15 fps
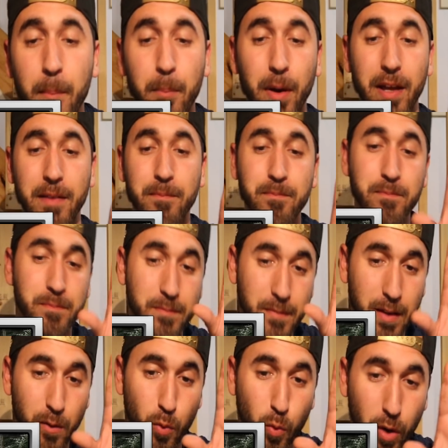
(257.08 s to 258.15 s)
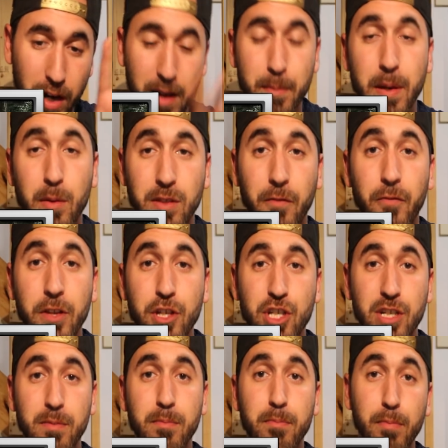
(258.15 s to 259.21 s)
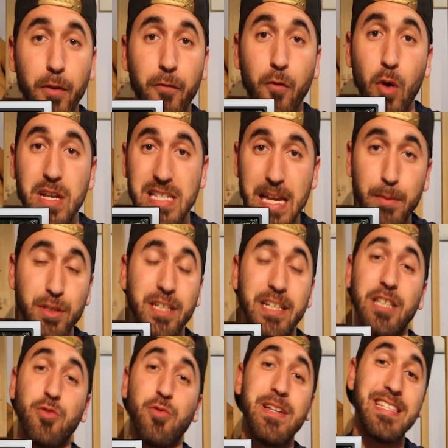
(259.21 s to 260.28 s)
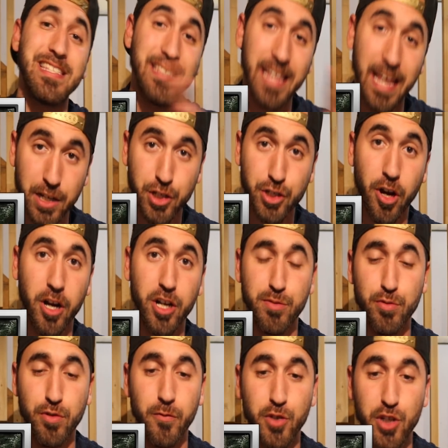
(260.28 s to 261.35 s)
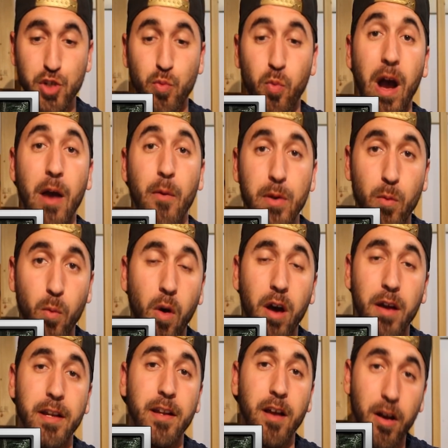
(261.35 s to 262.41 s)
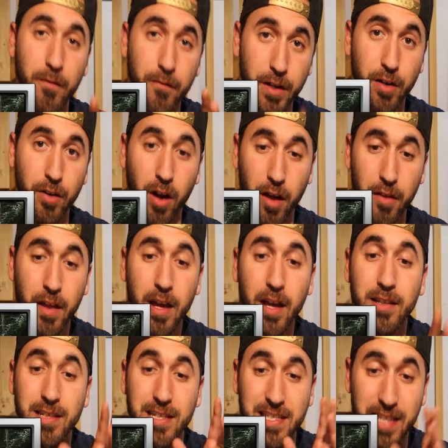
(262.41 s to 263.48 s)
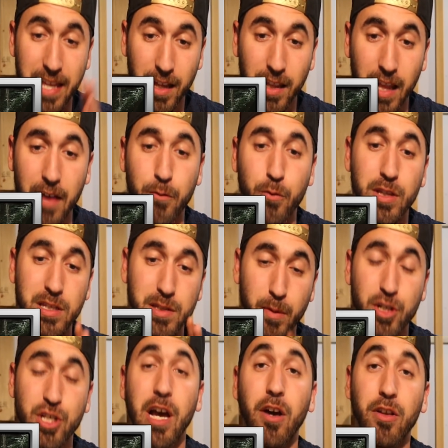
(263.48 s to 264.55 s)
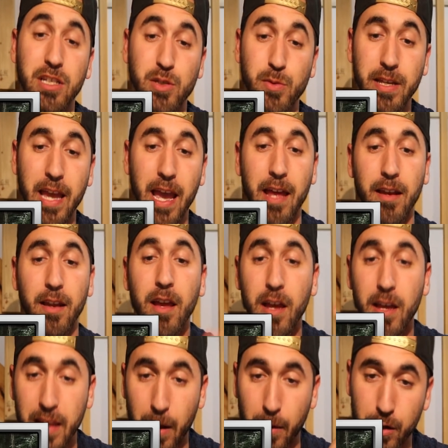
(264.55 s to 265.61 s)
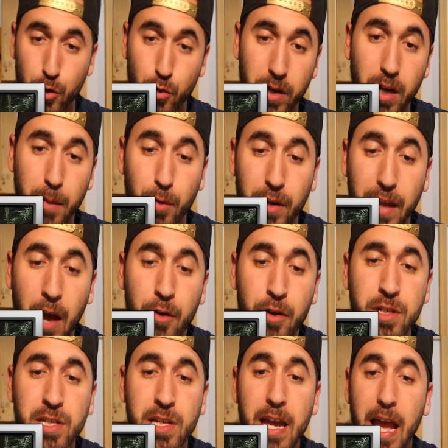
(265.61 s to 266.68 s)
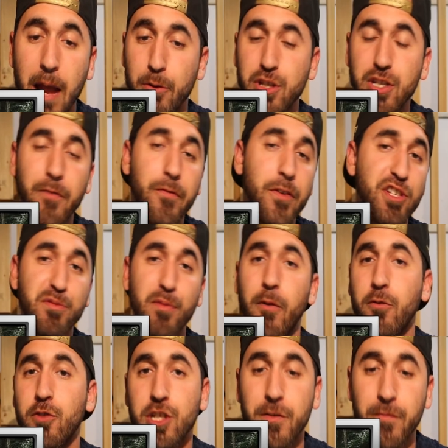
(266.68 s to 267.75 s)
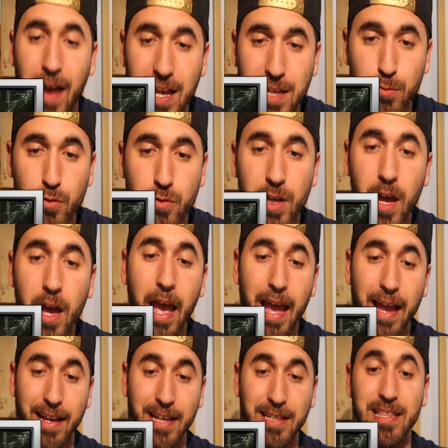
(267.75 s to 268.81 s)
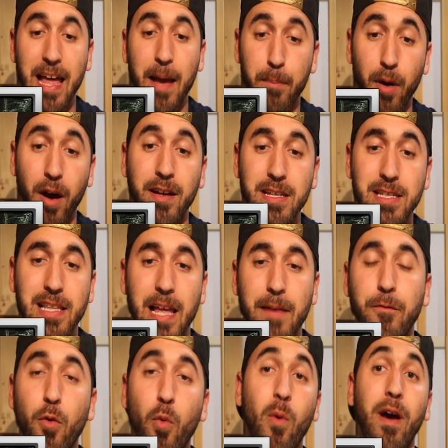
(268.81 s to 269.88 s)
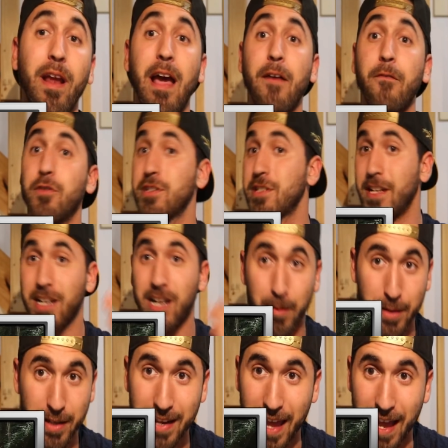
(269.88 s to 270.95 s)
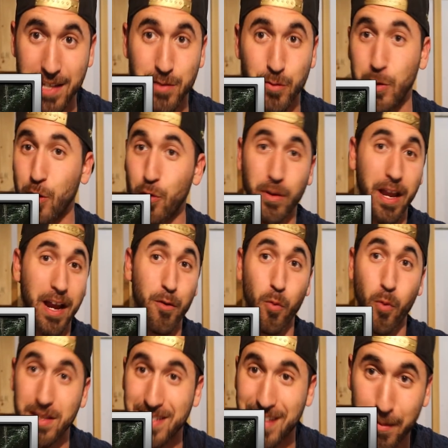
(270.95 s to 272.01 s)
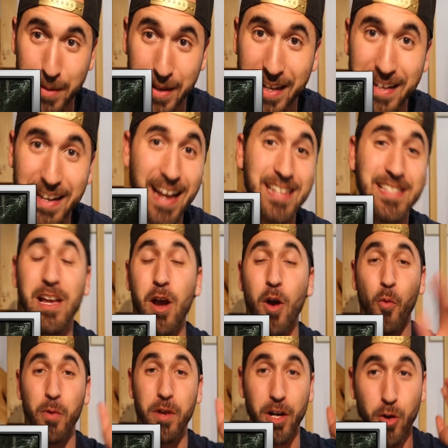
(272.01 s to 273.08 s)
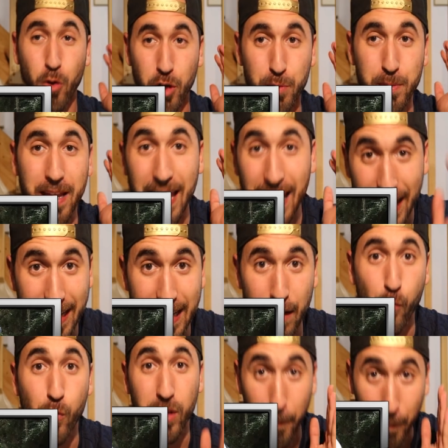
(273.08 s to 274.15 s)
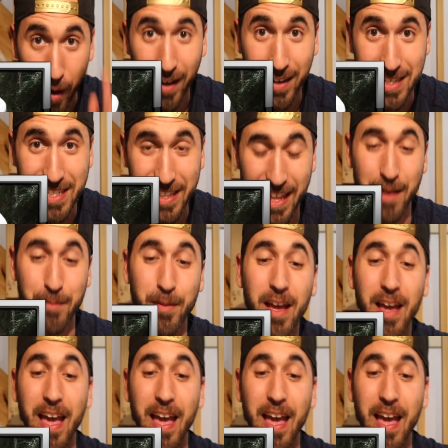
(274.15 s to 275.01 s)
but we're going to be able to finish him before he's able to get to his next charge move, which is why we wanted our Vigoroth to stay alive with as much health as we can. Now we're going to do a couple counters, and we're just going to finish him off with just fast moves and gets that Body Slam for whatever is going to come in next. We don't care what's coming in next, we are going to be hitting it with a Body Slam.